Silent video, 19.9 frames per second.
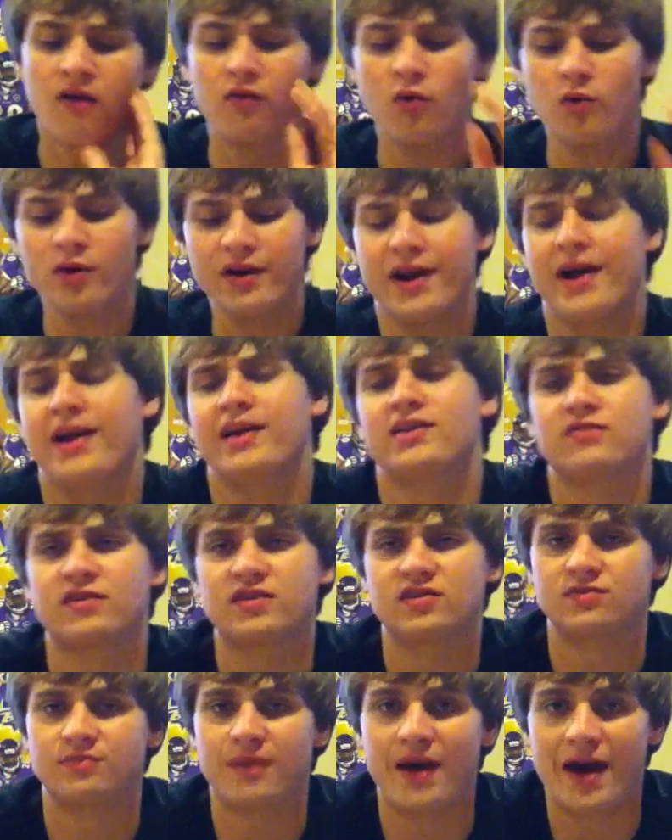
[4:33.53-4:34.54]
49ers
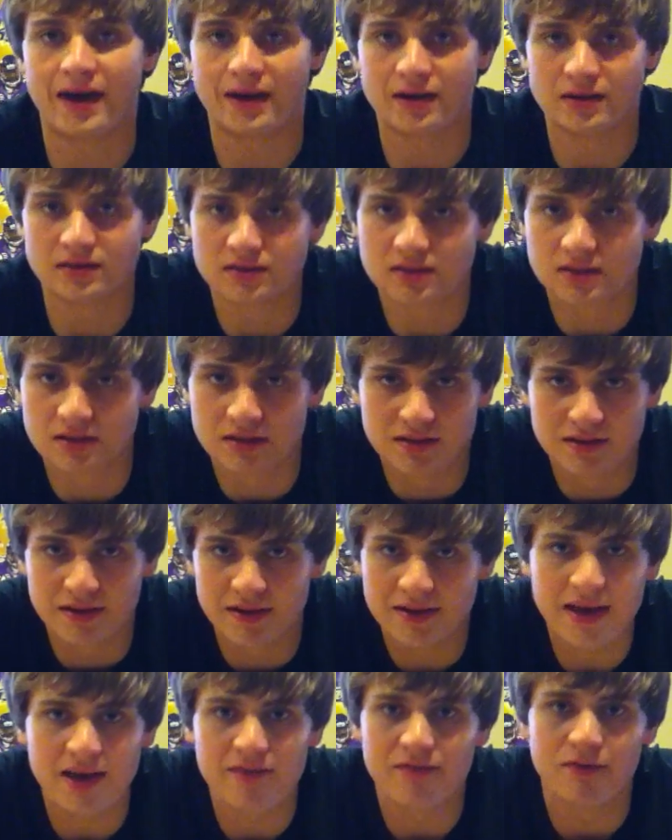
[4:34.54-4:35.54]
versus Packers.
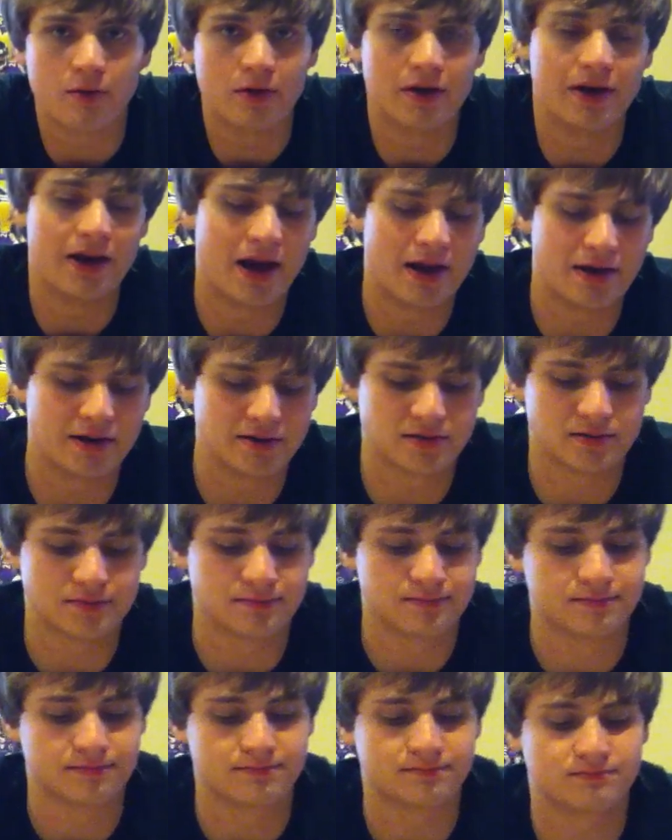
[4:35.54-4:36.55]
got 49ers
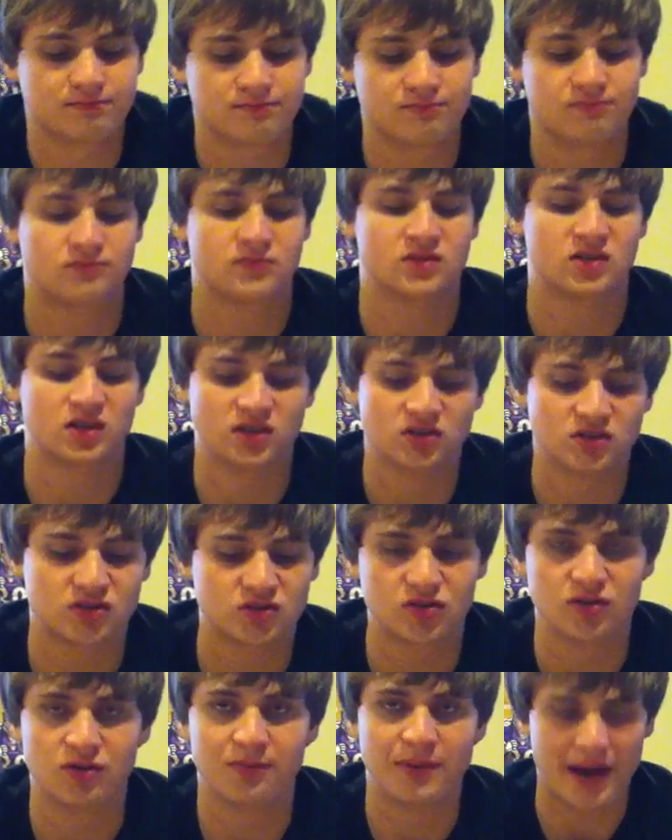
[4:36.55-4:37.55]
because
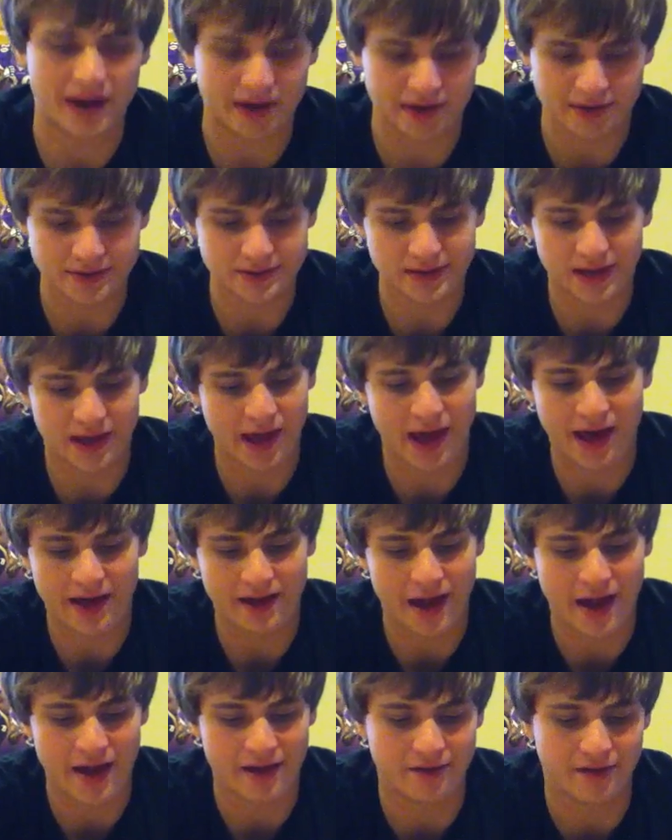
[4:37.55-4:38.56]
screw the Packers. I, I,
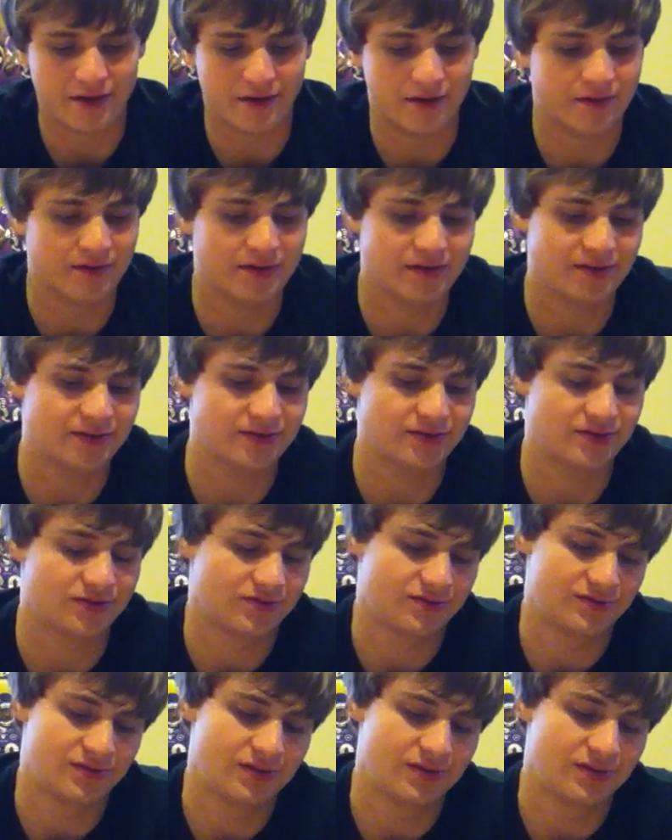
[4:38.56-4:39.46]
I don't know. It's,